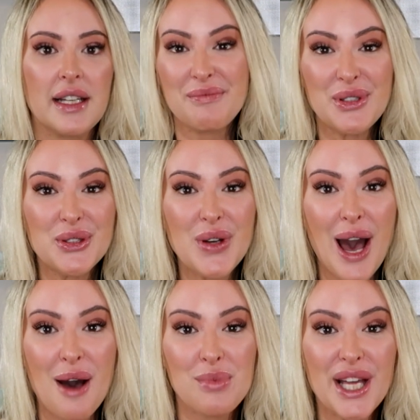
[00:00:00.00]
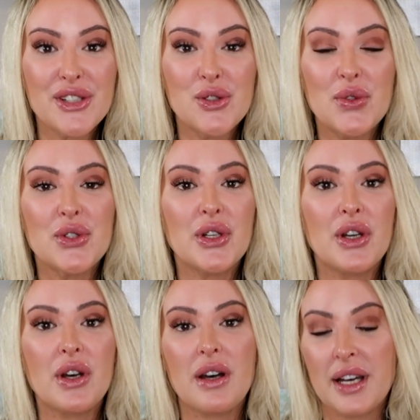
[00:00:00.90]
It has a mineral complex, so it's
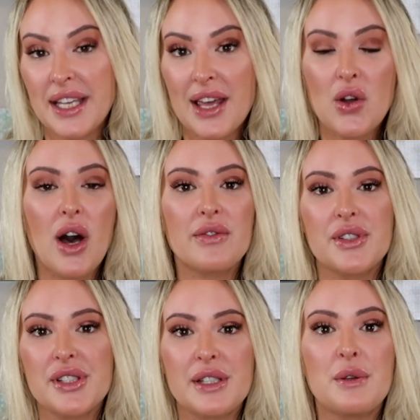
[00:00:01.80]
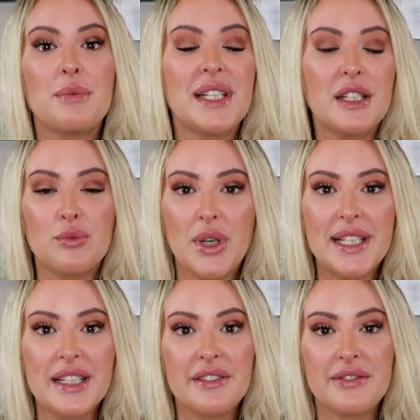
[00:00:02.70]
gonna, again, offer just an immediate
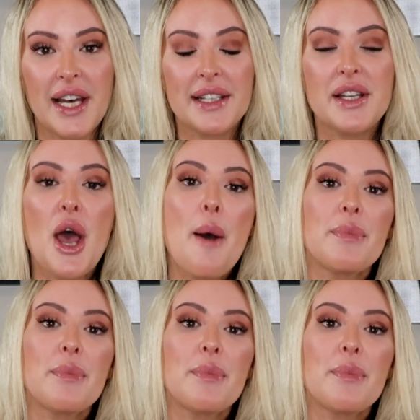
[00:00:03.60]
brightening effect.